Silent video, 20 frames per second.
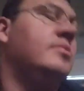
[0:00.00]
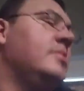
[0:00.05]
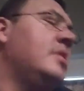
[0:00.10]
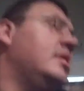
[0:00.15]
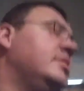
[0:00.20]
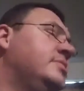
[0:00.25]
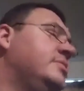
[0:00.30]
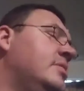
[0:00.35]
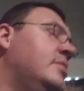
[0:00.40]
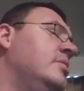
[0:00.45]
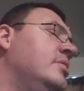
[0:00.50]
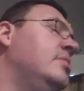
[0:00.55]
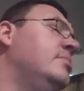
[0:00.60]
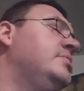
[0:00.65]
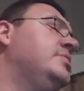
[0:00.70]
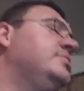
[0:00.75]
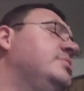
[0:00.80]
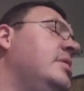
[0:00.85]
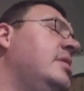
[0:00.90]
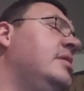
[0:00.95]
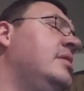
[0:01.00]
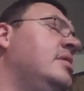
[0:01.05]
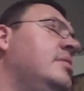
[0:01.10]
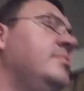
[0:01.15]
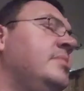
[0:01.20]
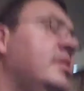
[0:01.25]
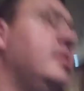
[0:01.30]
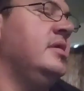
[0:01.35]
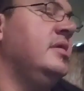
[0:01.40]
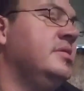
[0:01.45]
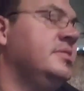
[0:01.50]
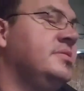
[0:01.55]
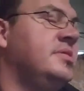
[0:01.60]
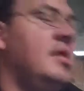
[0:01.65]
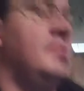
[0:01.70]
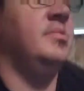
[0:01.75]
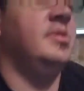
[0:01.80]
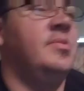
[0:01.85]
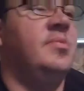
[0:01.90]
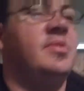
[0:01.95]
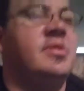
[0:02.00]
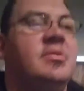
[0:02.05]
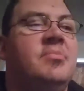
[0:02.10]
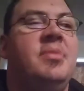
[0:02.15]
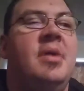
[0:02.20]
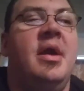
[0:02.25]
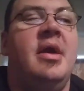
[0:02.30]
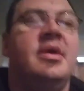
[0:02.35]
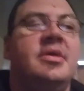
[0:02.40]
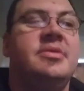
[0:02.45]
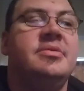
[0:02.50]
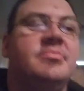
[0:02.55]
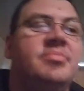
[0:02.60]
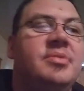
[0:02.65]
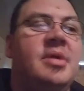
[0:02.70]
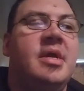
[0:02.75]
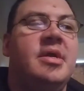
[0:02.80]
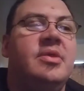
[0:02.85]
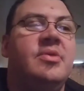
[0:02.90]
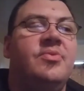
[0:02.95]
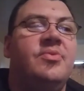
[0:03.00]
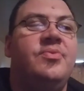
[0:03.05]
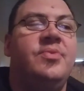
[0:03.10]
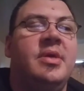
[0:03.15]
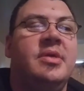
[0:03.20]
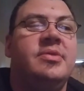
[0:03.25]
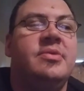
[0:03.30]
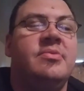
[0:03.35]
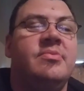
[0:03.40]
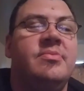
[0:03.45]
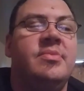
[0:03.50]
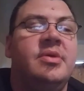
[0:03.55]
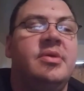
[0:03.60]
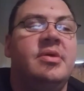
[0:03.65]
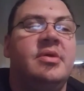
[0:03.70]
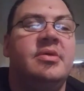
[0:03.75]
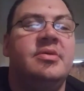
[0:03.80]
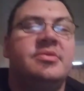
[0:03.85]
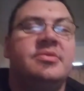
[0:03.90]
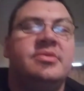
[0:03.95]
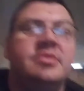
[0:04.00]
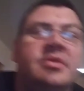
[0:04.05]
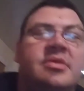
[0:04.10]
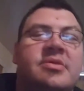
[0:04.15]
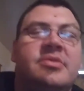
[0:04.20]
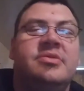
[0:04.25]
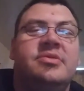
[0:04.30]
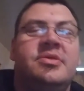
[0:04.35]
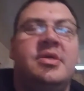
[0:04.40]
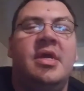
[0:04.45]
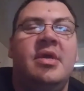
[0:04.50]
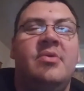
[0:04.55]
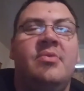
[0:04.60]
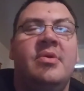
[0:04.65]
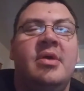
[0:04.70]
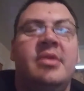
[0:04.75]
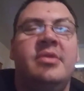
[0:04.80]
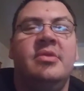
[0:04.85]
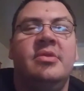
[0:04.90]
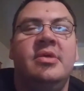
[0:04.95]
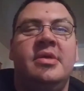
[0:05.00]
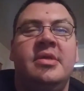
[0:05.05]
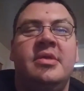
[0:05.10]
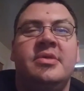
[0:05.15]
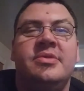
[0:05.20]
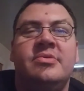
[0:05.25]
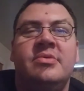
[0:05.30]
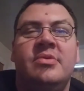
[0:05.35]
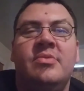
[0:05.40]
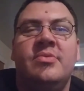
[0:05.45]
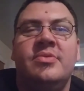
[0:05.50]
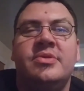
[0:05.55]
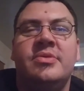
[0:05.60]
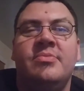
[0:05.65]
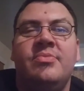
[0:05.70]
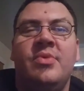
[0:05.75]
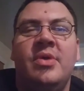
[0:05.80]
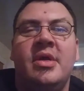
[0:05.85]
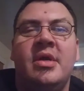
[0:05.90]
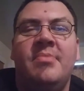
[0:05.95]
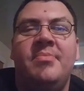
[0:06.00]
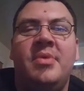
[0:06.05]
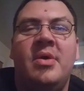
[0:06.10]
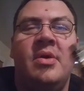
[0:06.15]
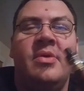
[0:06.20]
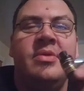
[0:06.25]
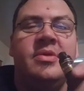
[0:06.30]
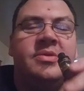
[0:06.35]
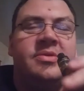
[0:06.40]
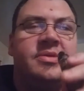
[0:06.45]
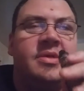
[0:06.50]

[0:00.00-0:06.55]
I told him straight up that he needs to stop living in the past and playing the victim because his channel got deleted, so he wants to bring up all this